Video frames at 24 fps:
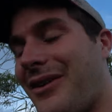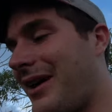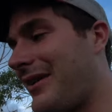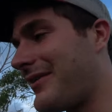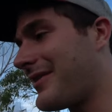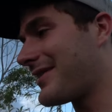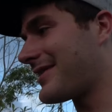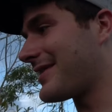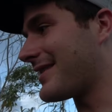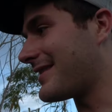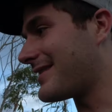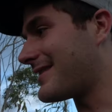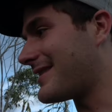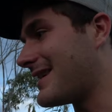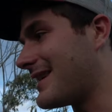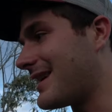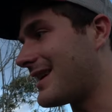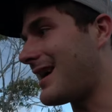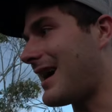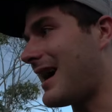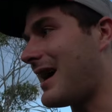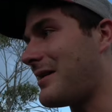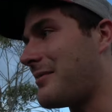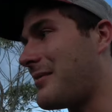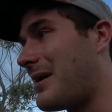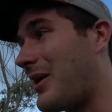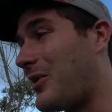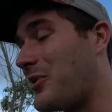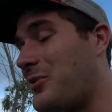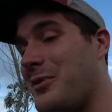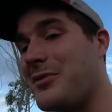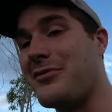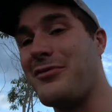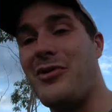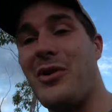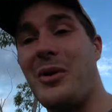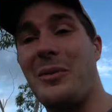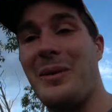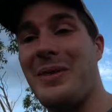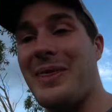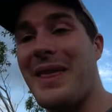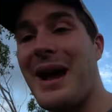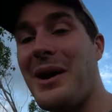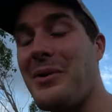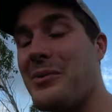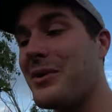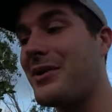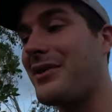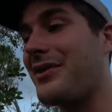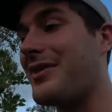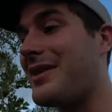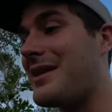obviously seen cottonmouths before, but that was